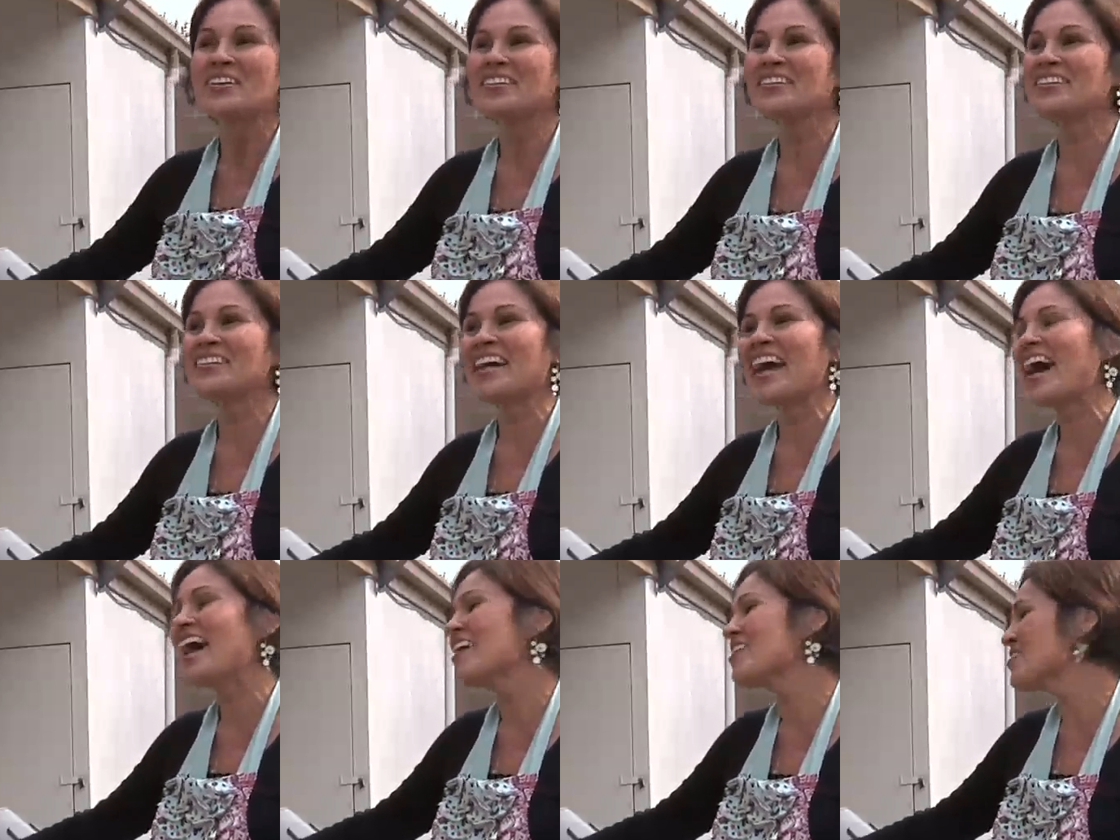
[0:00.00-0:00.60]

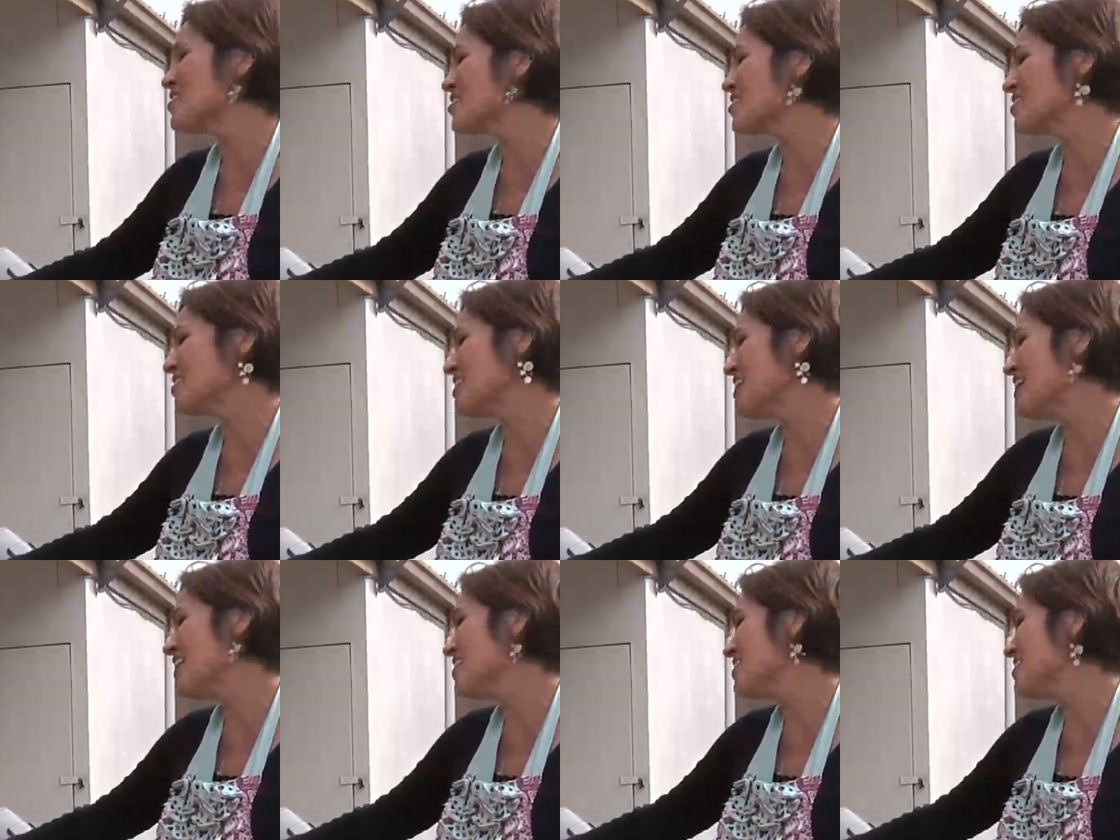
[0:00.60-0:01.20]
Now
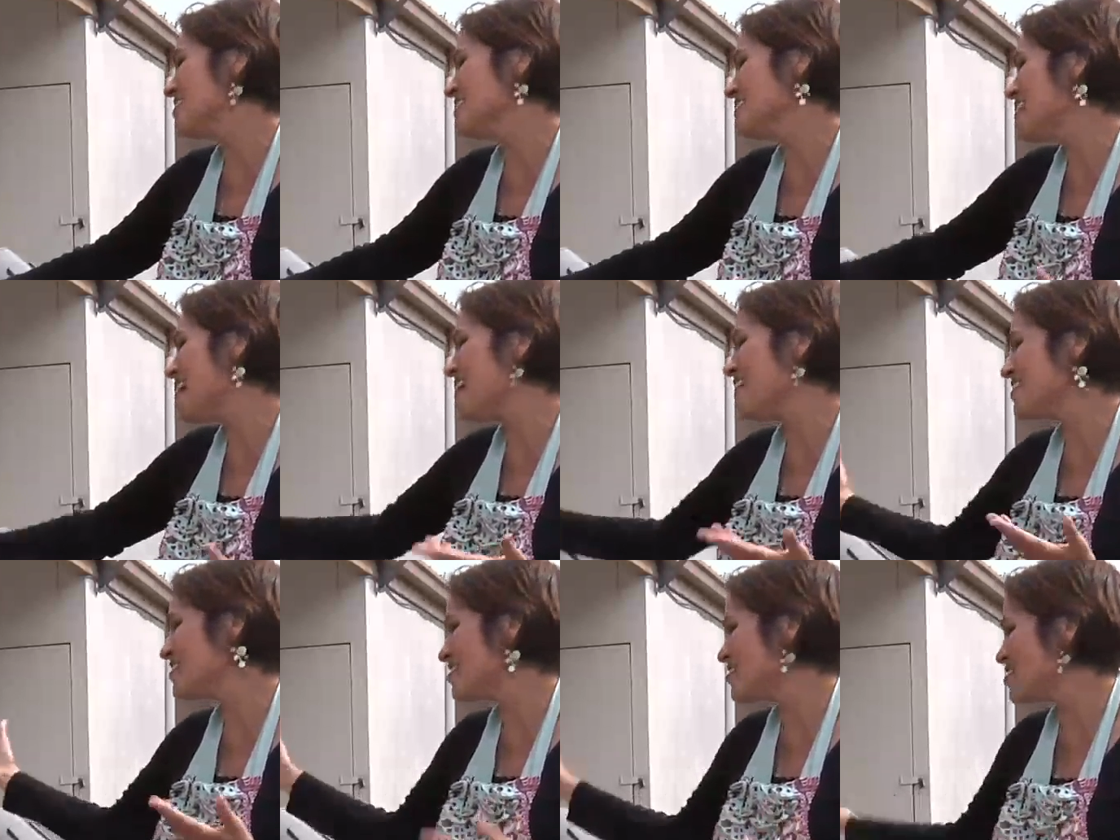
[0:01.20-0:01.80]

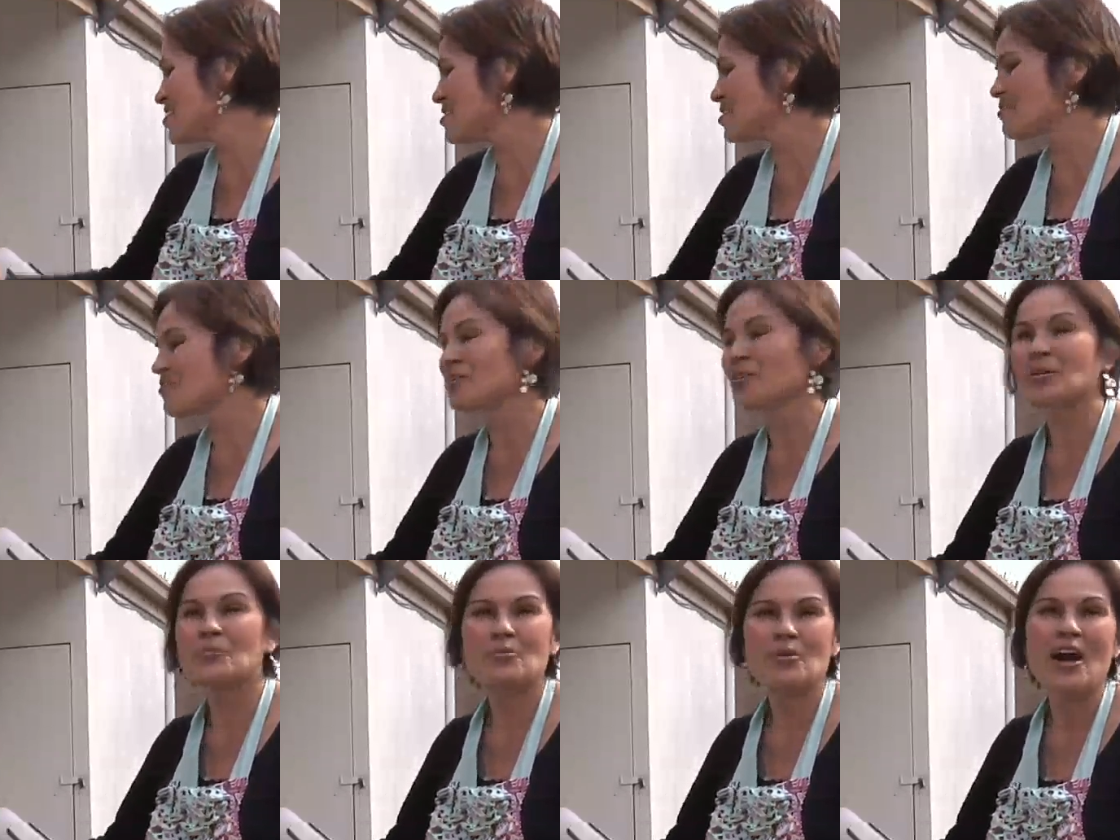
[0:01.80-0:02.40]
they're
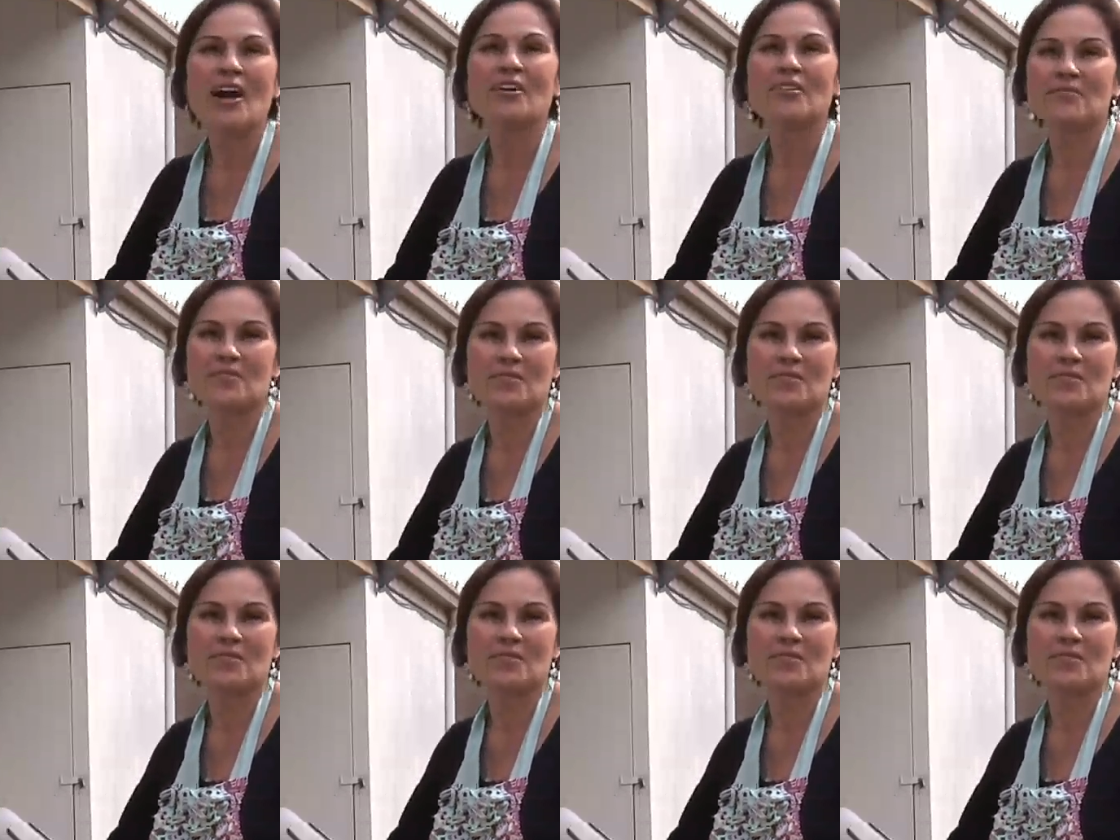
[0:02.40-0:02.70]
just really proud